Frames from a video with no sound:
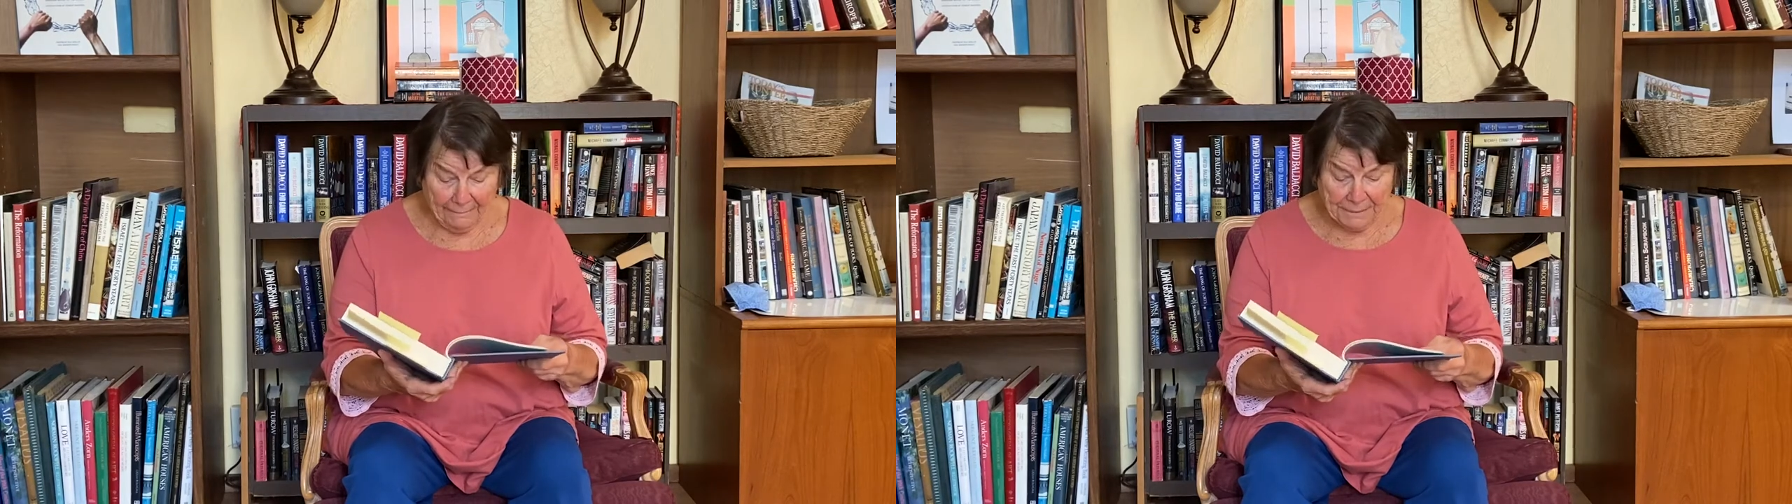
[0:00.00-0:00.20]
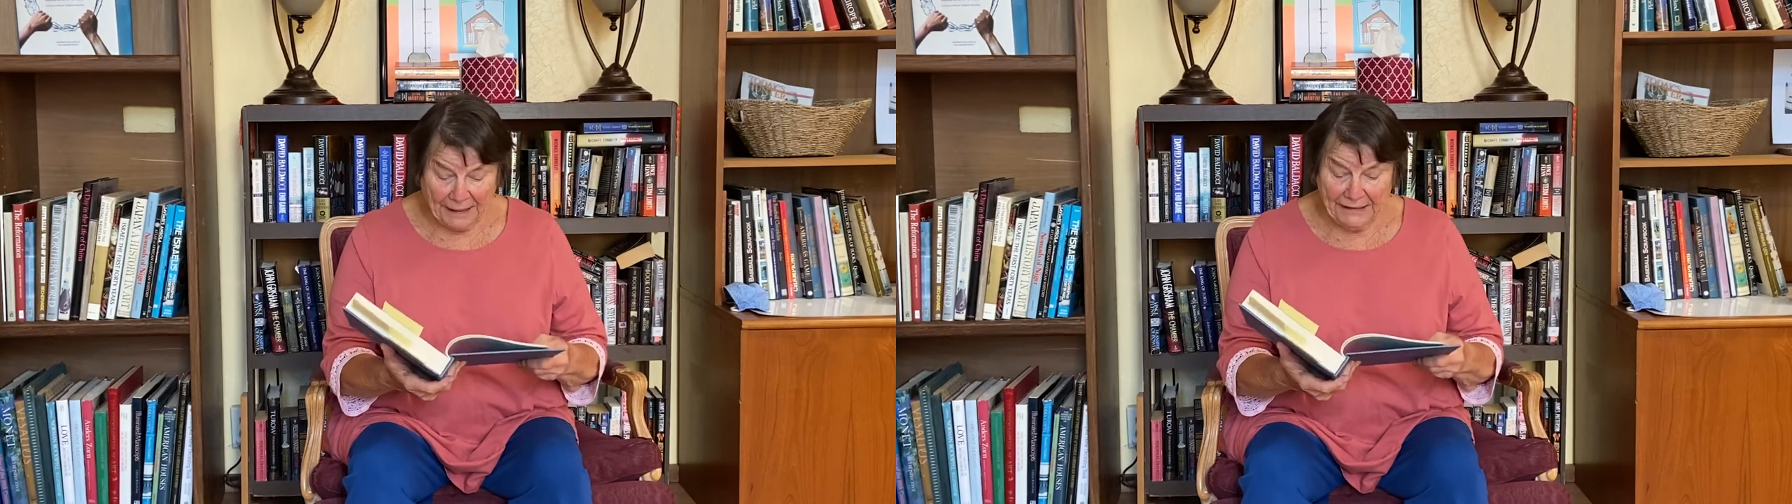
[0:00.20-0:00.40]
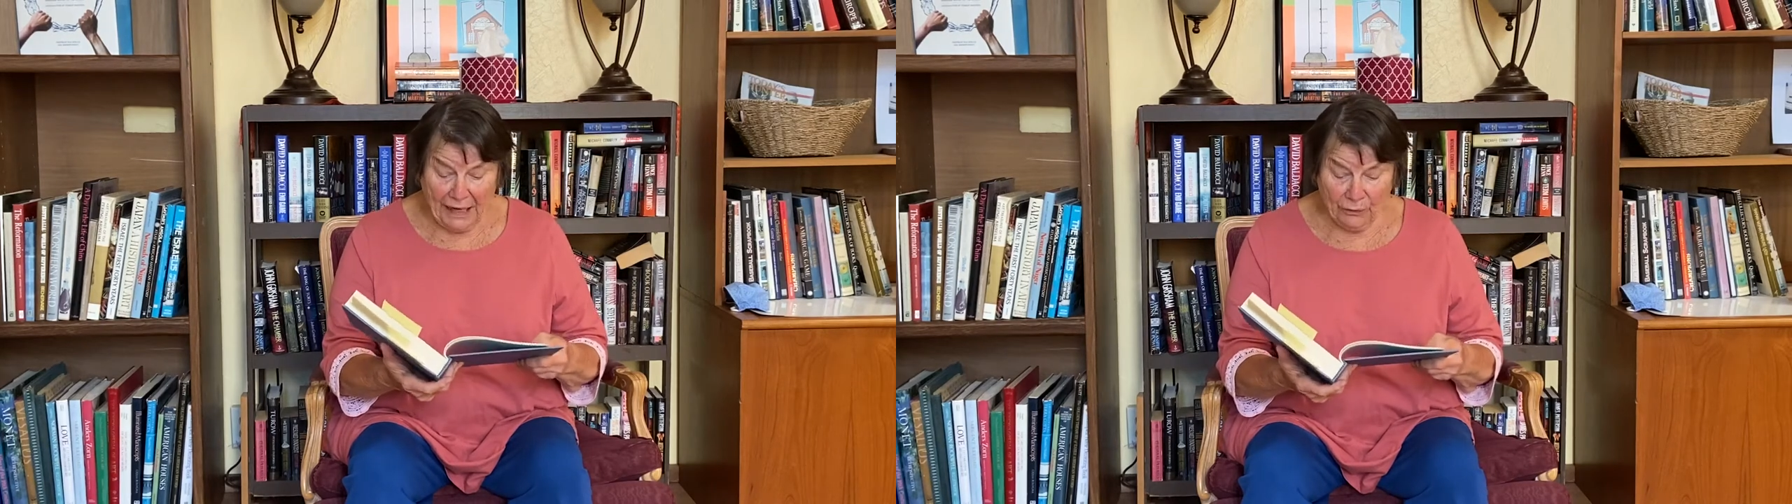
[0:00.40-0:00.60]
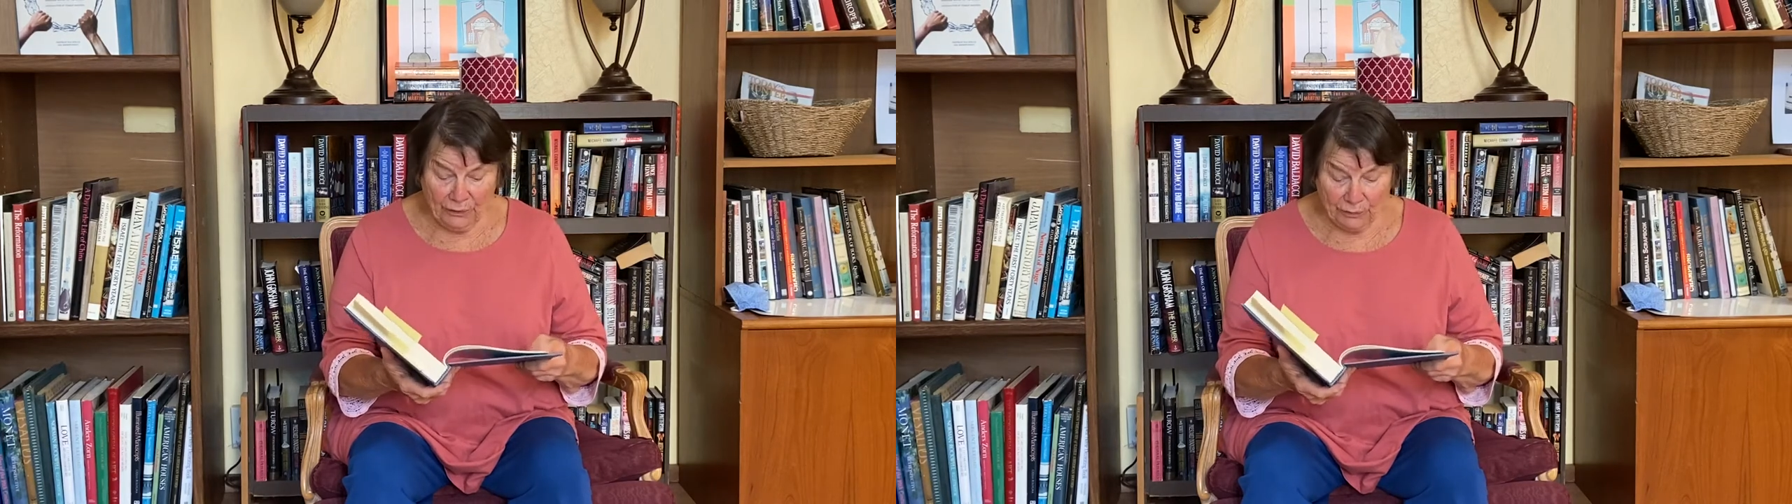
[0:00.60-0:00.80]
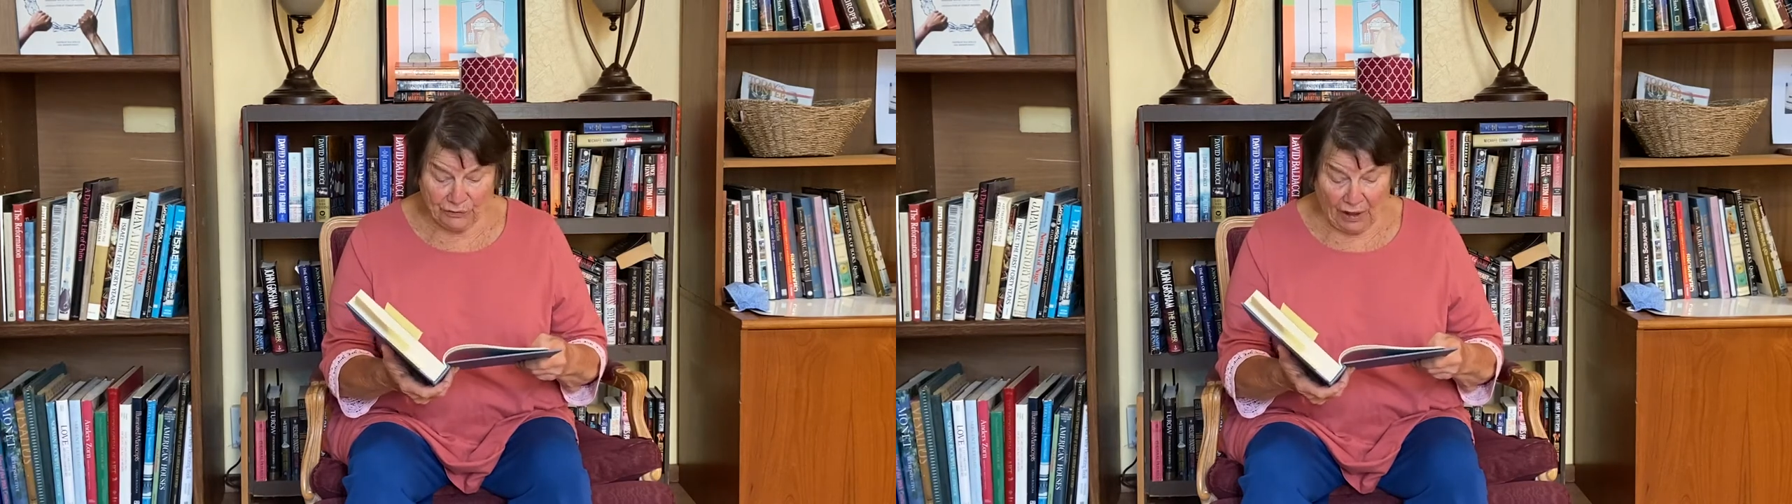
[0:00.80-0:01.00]
and now he
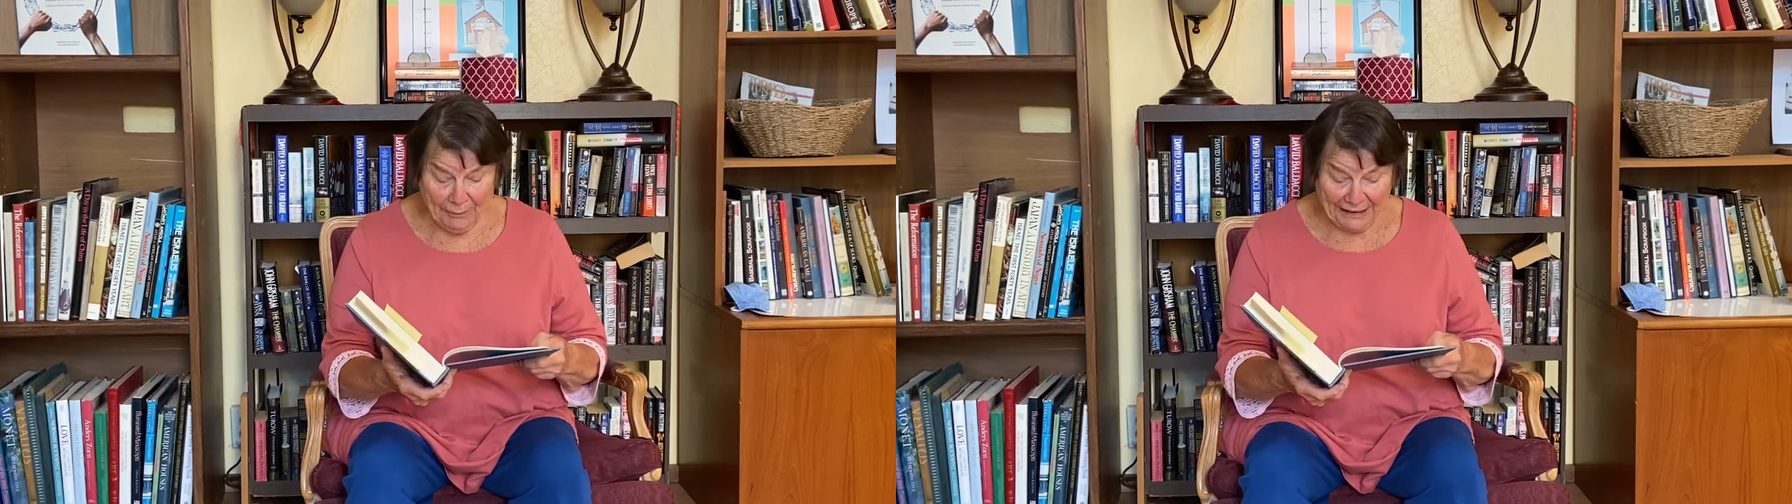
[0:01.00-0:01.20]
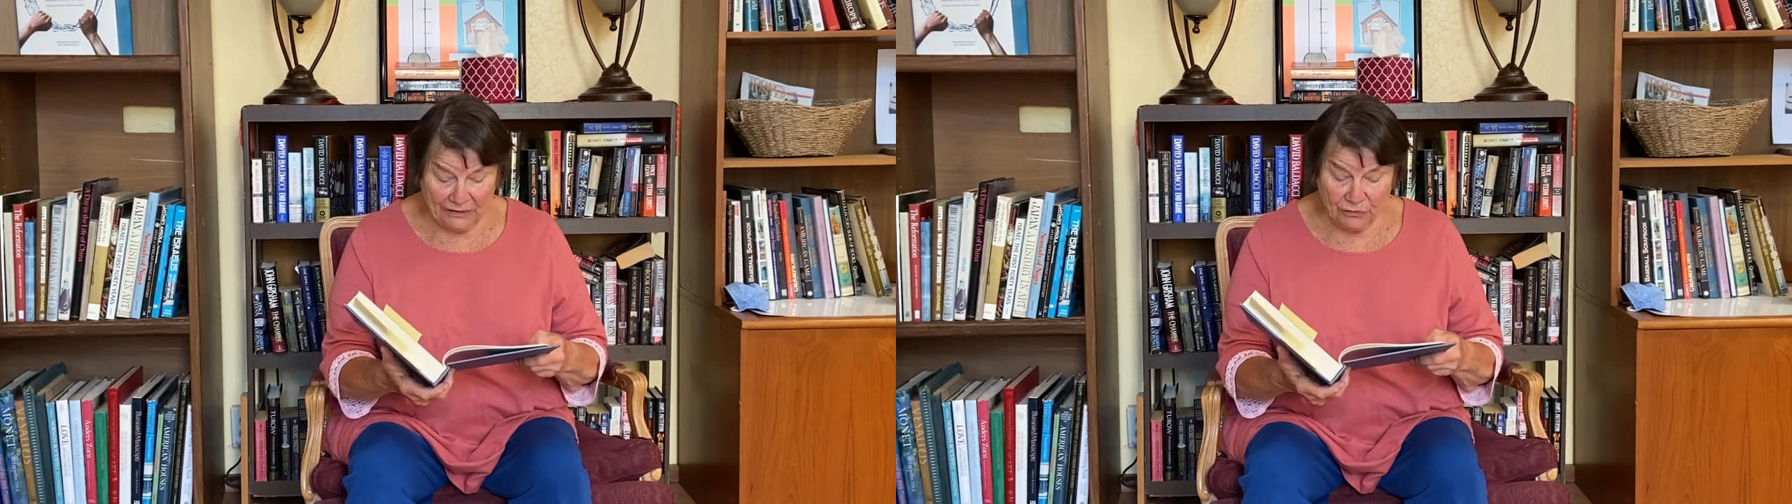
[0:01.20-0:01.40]
was humming it